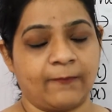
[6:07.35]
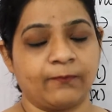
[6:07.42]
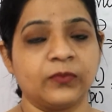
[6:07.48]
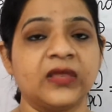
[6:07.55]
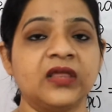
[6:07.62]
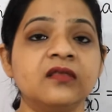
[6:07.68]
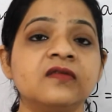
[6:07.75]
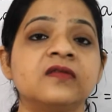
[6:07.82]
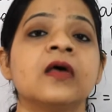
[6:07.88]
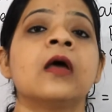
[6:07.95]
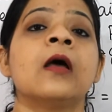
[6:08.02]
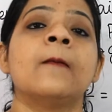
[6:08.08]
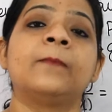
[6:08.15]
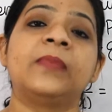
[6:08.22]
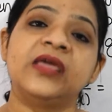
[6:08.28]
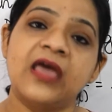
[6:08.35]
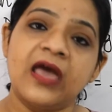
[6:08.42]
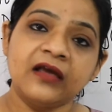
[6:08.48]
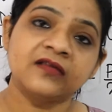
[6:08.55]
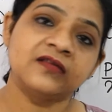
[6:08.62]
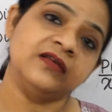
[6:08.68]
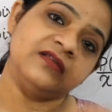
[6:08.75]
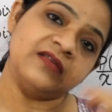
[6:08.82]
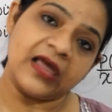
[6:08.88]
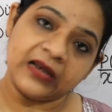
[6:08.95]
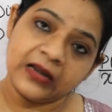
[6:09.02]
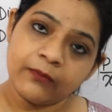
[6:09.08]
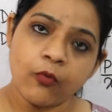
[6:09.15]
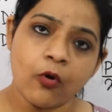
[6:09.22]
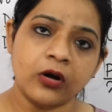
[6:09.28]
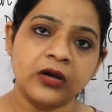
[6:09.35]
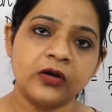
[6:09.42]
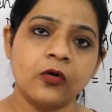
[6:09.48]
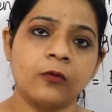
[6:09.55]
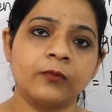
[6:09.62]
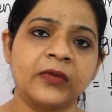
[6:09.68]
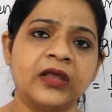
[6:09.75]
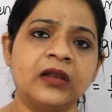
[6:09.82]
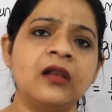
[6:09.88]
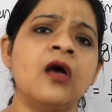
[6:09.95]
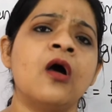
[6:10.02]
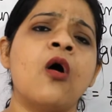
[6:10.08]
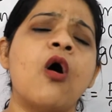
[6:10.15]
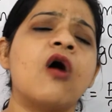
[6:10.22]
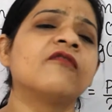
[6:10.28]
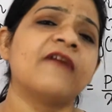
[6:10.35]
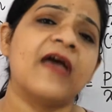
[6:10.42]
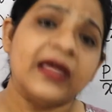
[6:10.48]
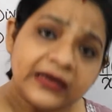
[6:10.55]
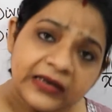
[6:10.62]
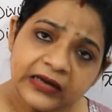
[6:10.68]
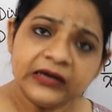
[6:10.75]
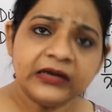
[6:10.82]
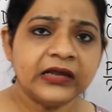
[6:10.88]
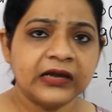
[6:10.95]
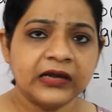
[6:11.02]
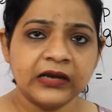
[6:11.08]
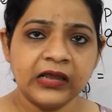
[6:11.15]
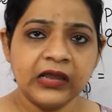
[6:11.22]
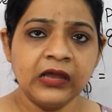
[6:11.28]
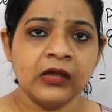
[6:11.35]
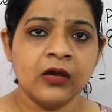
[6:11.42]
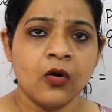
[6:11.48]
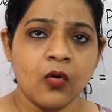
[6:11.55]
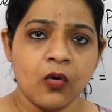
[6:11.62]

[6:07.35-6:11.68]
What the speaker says: Means px is any polynomial of any degree,